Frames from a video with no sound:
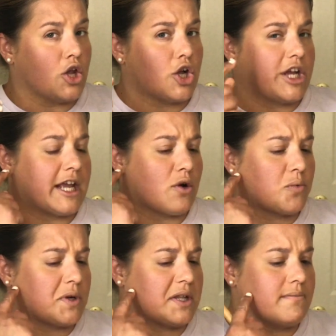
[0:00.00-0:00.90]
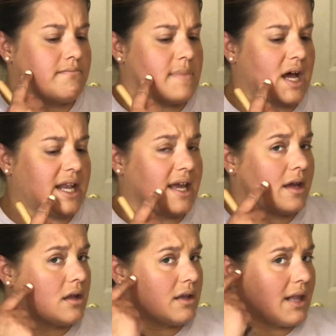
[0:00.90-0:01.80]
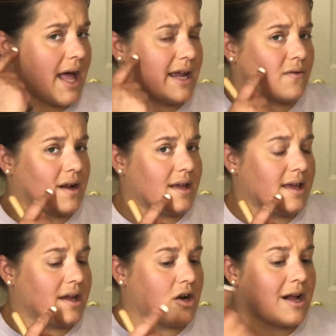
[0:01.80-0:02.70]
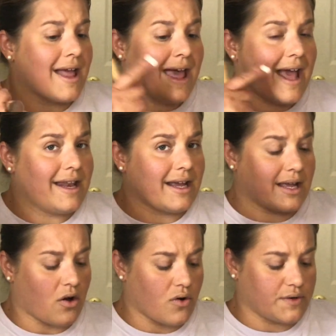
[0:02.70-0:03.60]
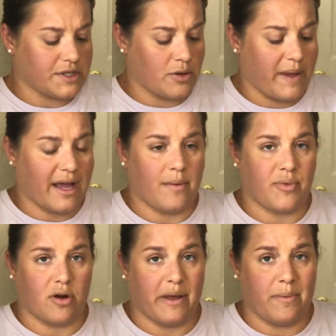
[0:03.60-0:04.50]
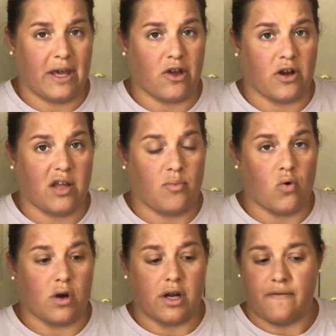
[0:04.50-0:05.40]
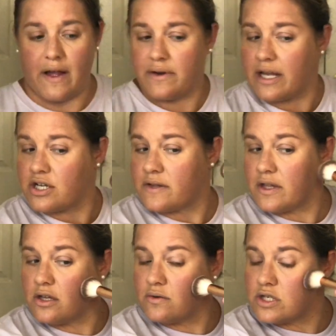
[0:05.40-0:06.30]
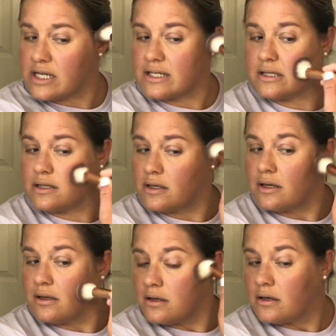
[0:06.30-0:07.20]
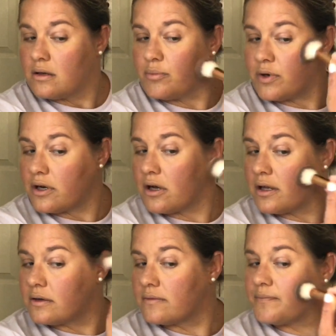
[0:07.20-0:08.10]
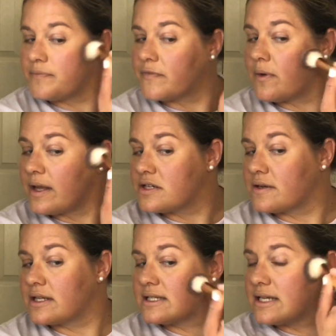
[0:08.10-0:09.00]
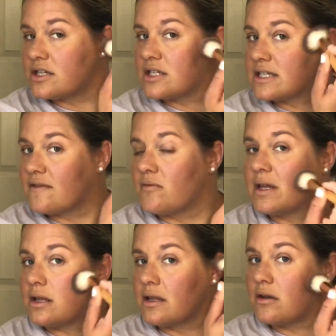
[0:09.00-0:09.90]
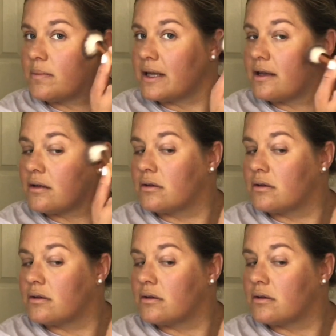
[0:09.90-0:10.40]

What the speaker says: You're gonna get a really muddy line right here, and it can also pick up your BB cream or your foundation that you just put on. So as you can see, it's just giving me a little bit